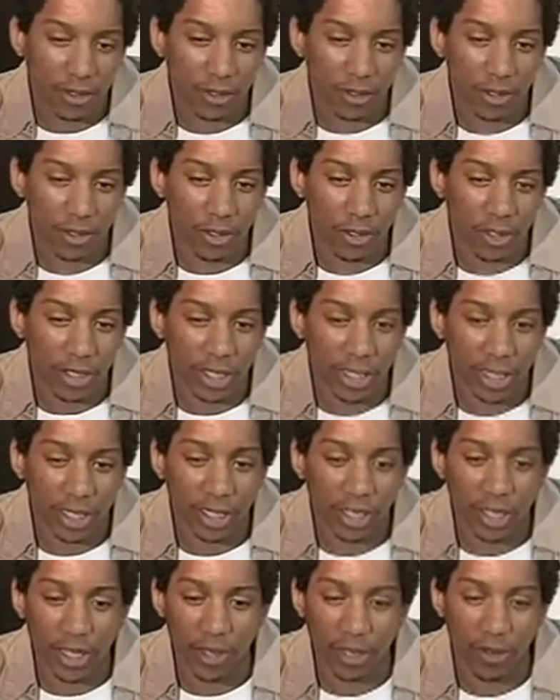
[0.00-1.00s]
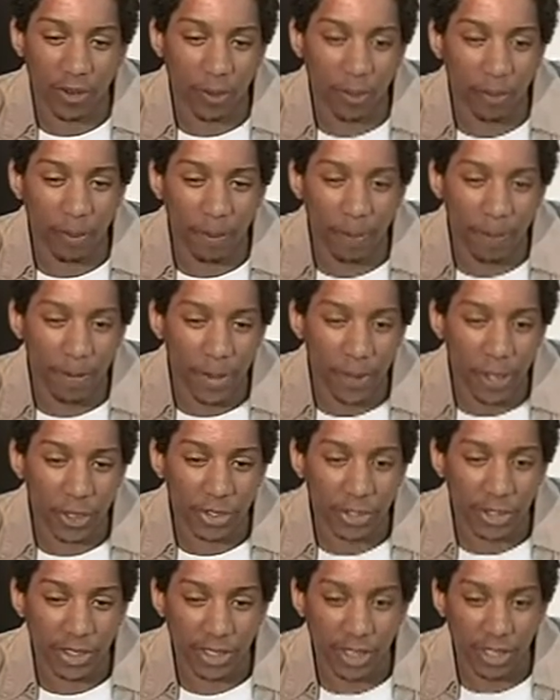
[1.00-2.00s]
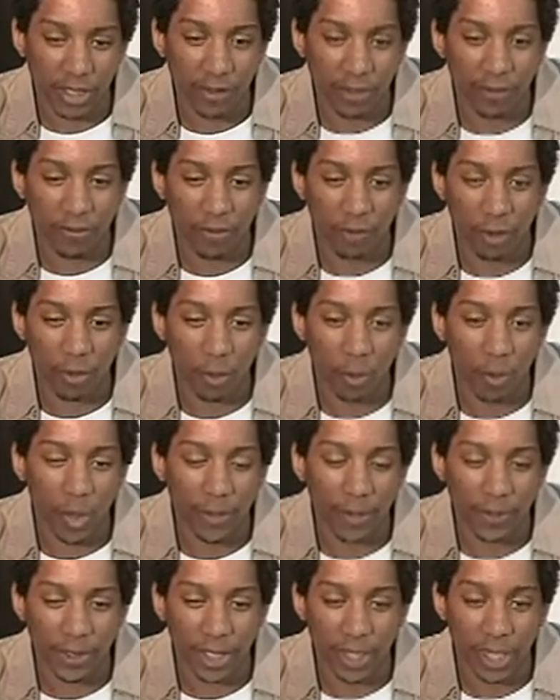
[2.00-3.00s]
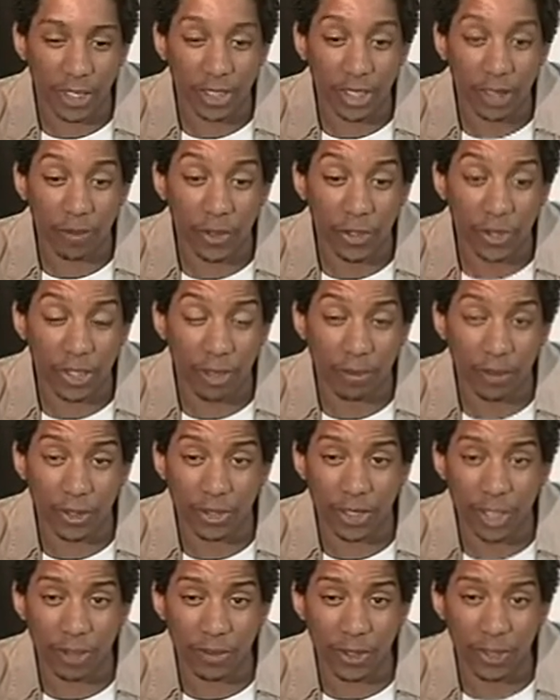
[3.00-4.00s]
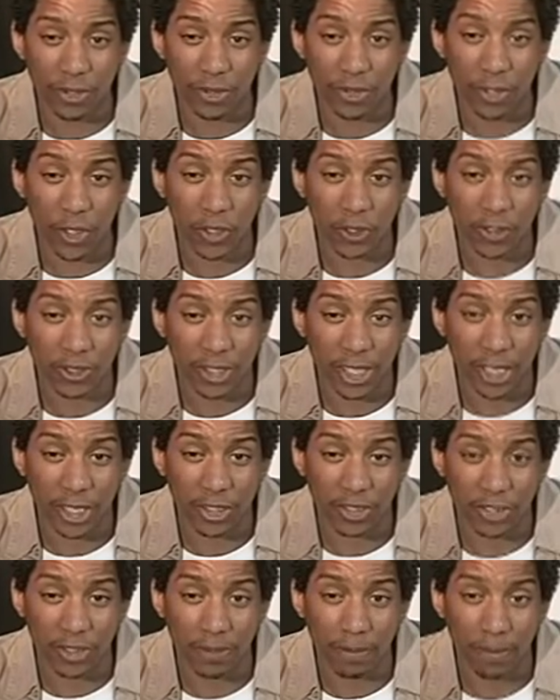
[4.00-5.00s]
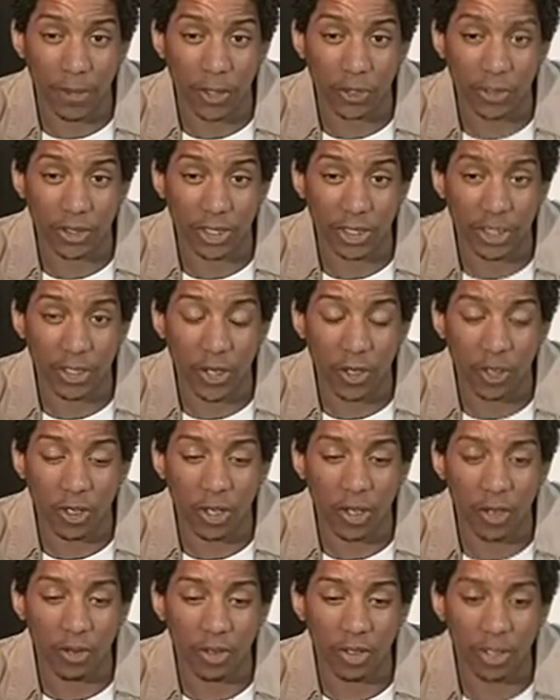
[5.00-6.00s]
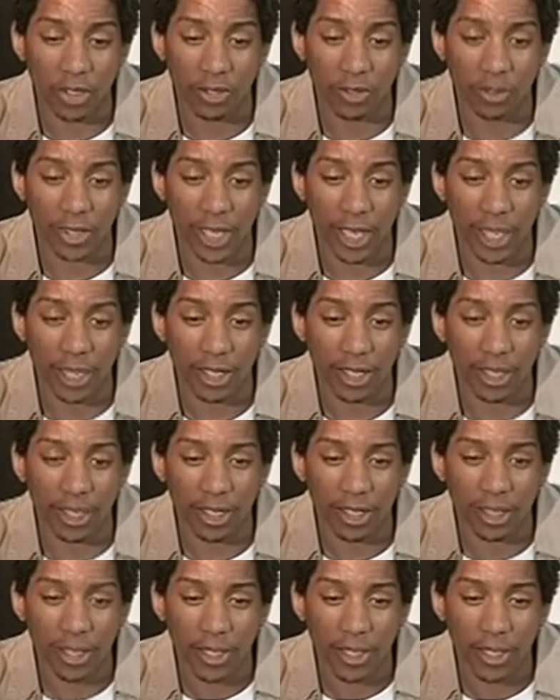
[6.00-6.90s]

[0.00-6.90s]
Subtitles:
look at it or purchase it from a website, www.tenningtonbolte.co.uk.